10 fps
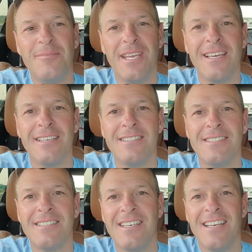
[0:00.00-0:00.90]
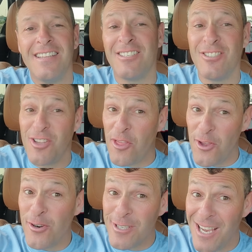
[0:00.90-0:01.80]
Because this is the
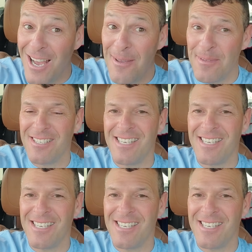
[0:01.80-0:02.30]
third time this